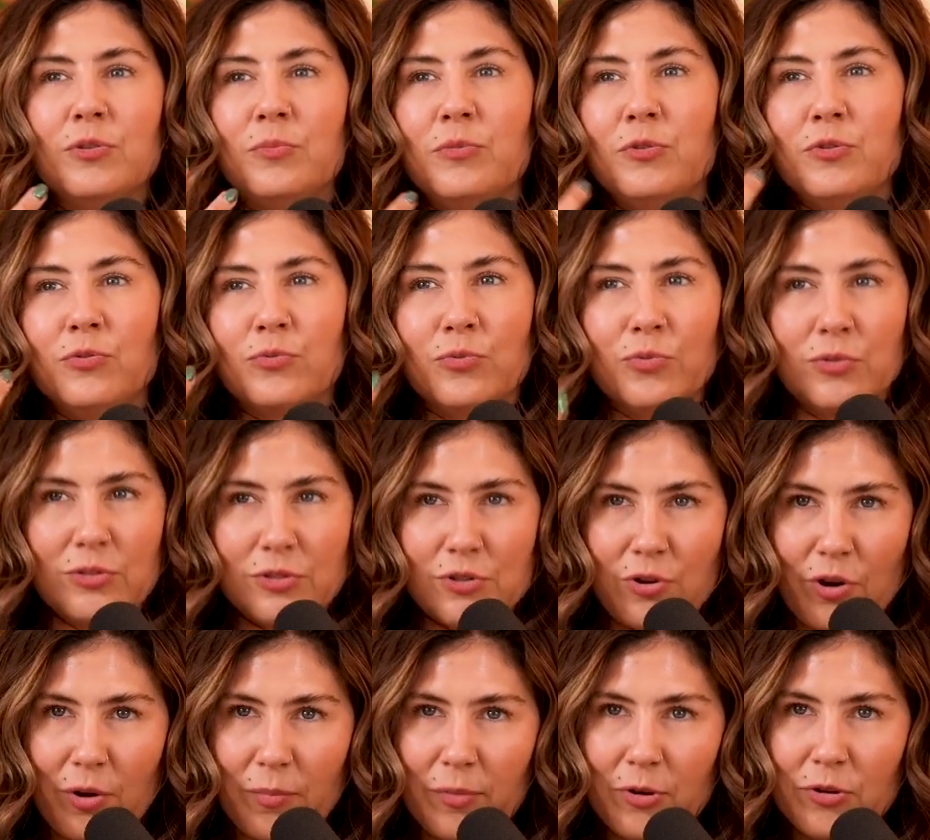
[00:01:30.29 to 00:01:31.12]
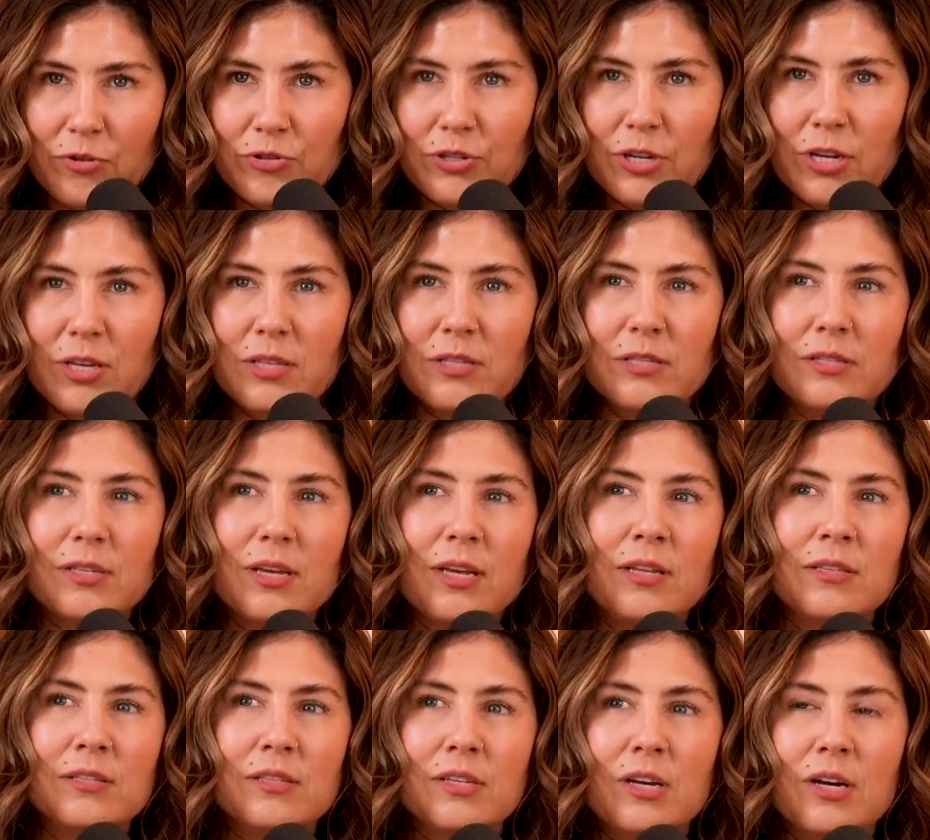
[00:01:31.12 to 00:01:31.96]
The moon rules our emotions.
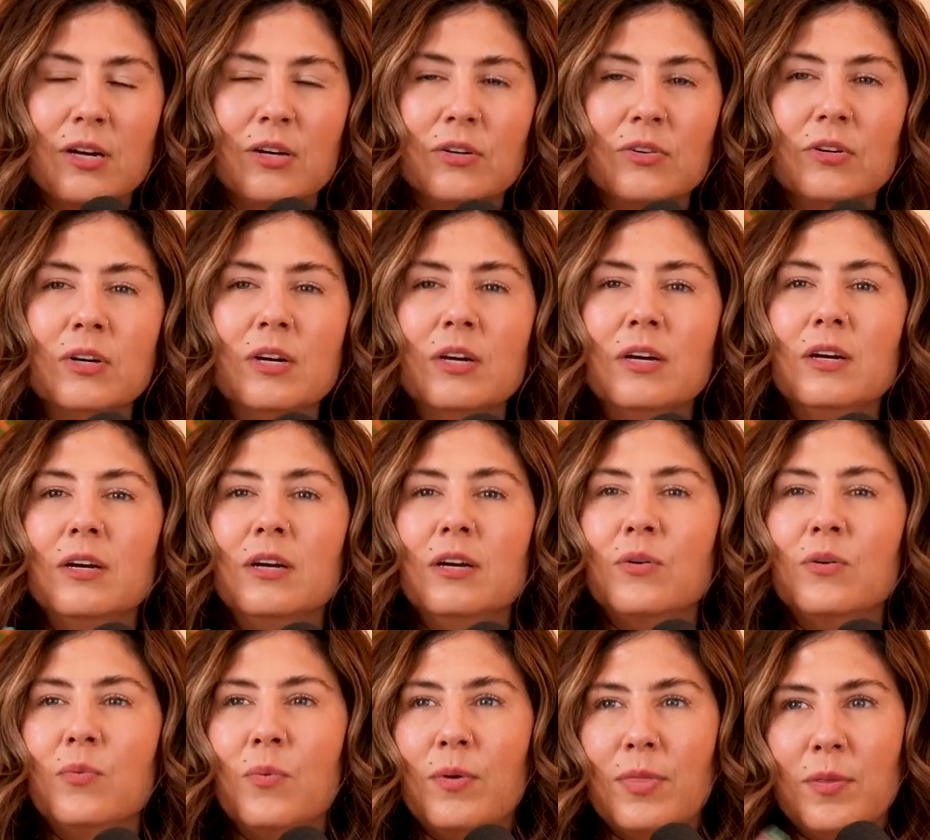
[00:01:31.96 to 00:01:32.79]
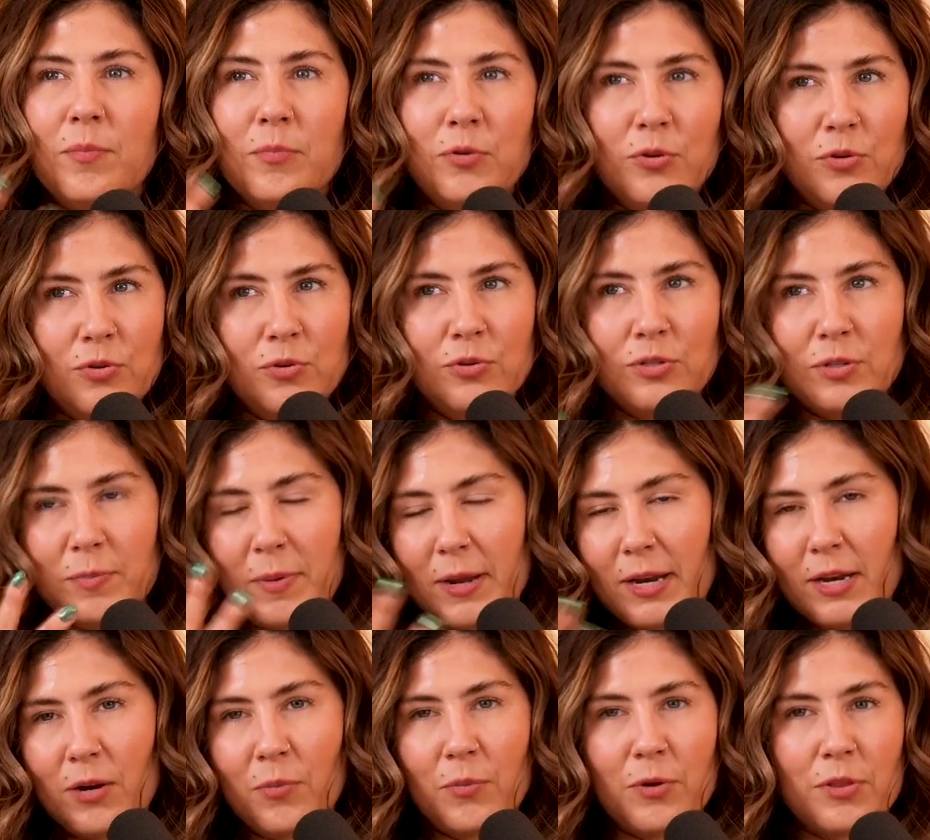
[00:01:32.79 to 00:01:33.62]
And so, when the moon,
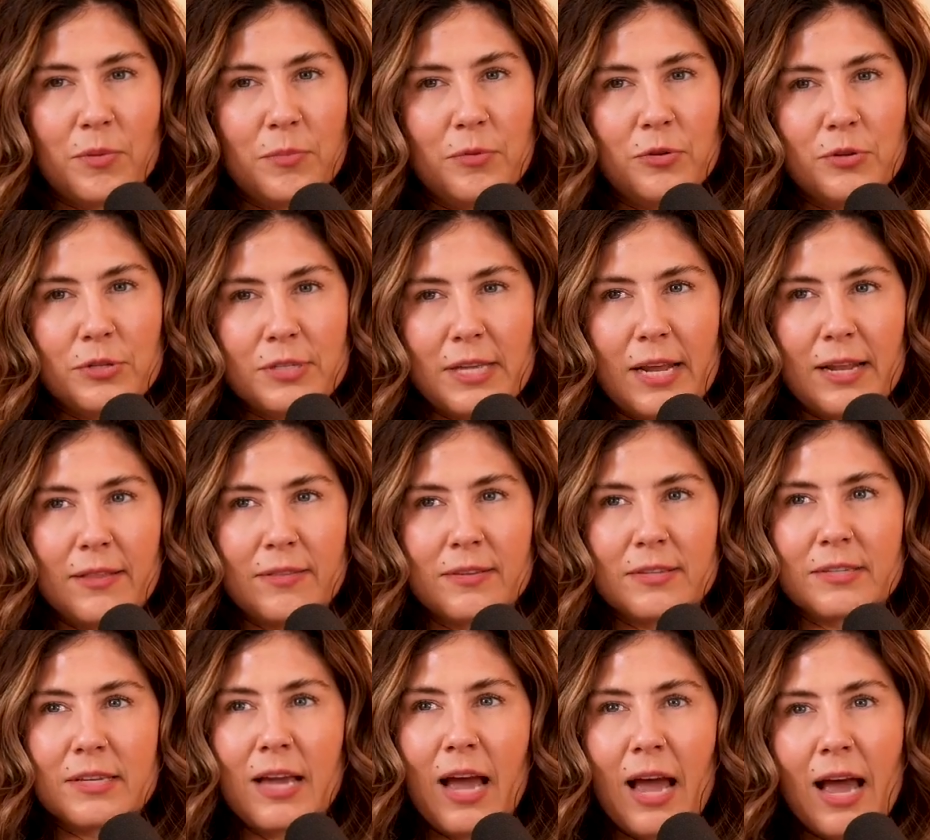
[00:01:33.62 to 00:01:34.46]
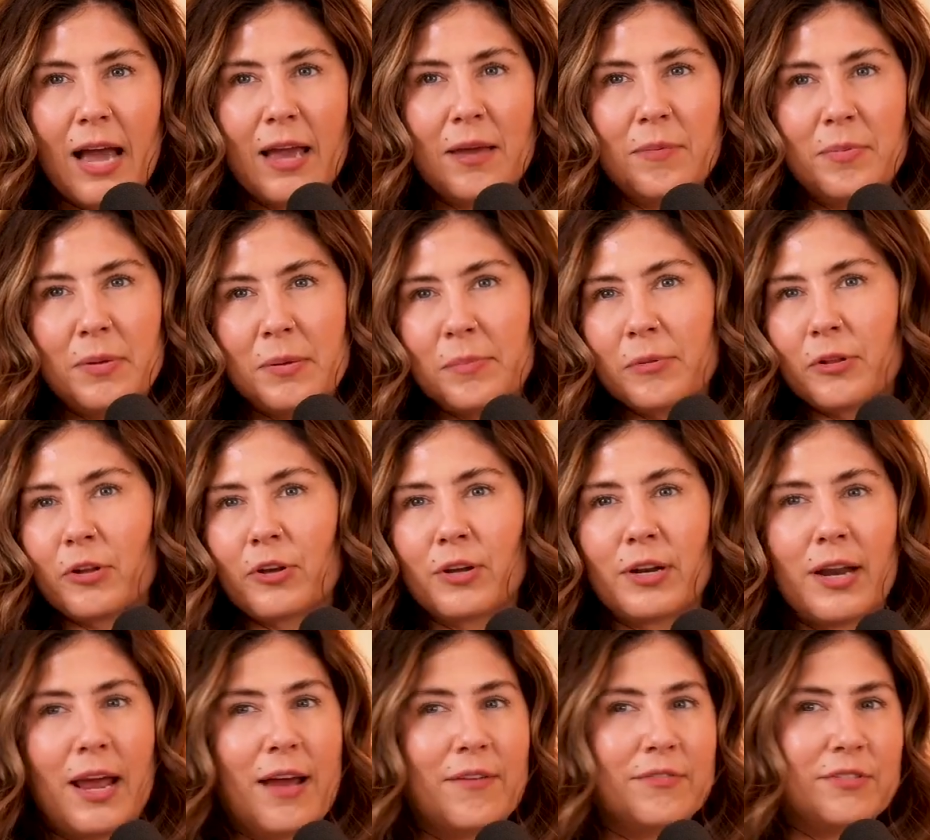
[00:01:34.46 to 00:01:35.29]
depending on where the moon is at in the sky, people are
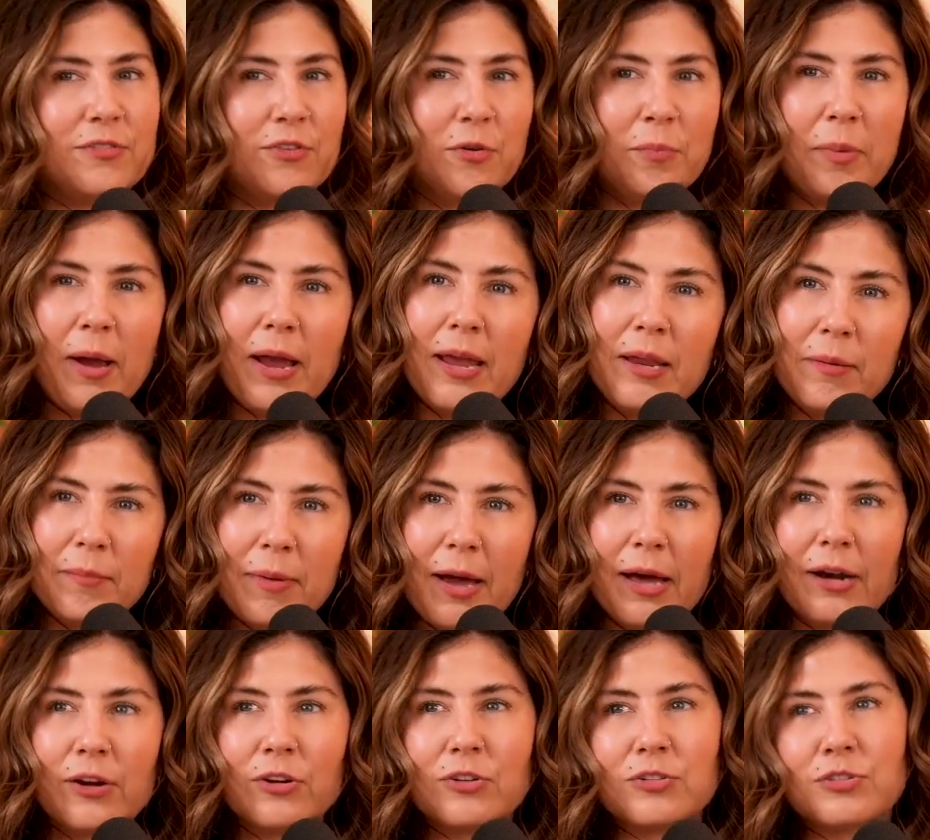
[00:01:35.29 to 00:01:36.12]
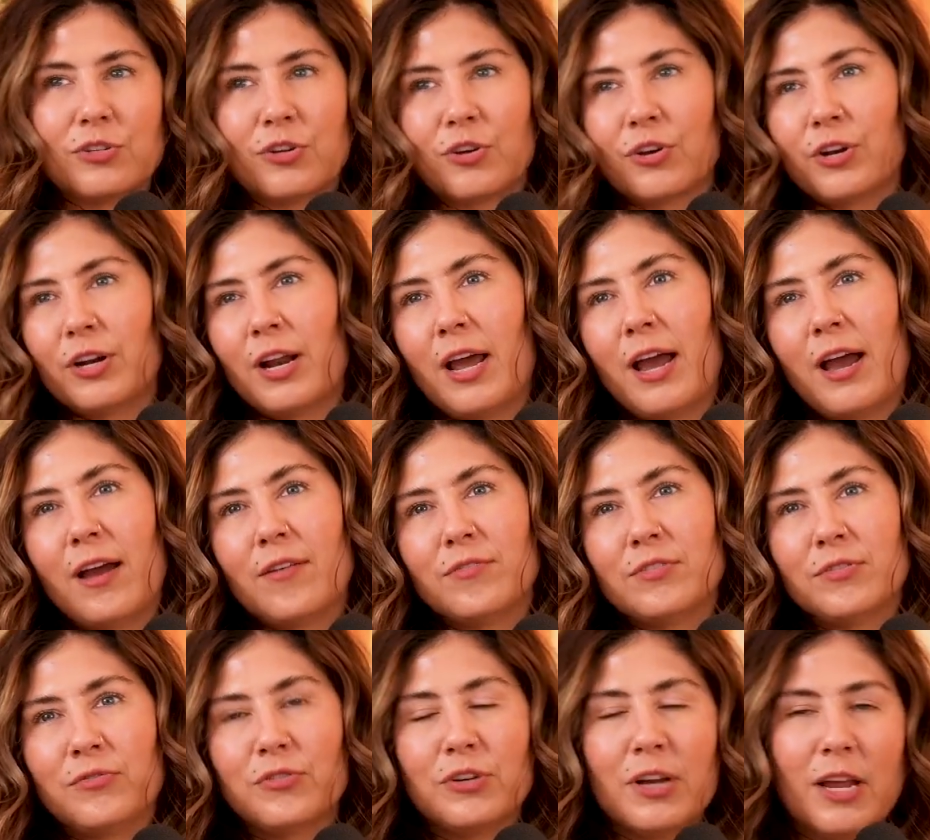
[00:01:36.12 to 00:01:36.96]
going to have different buying patterns. They're going to
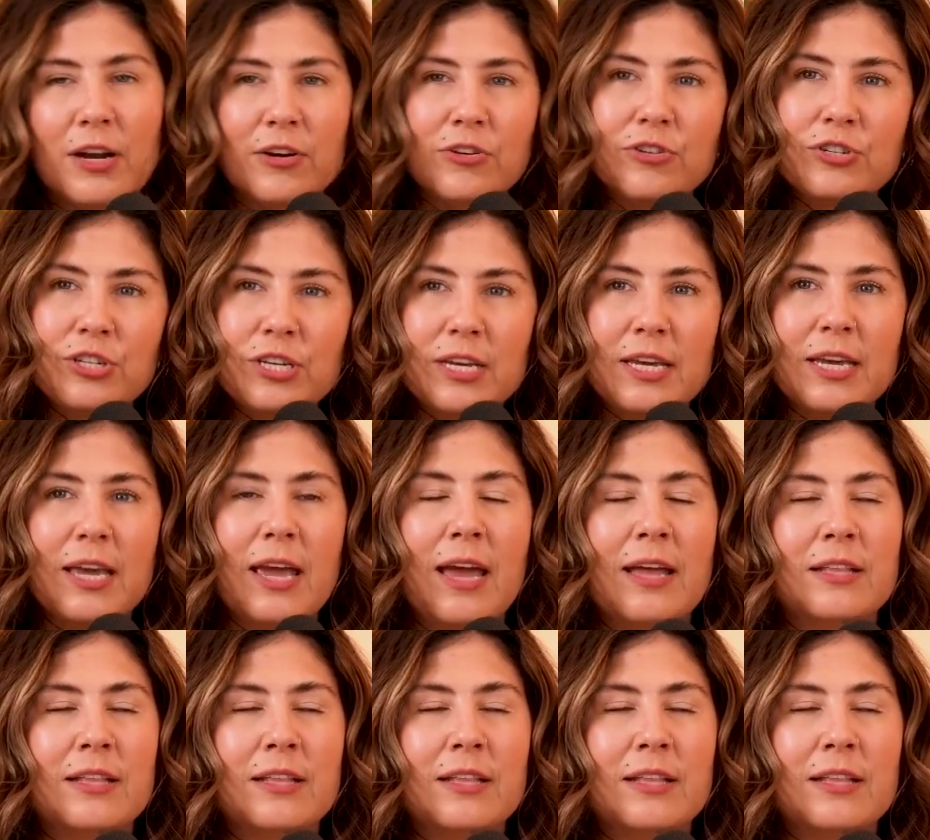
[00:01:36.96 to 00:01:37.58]
have different energy.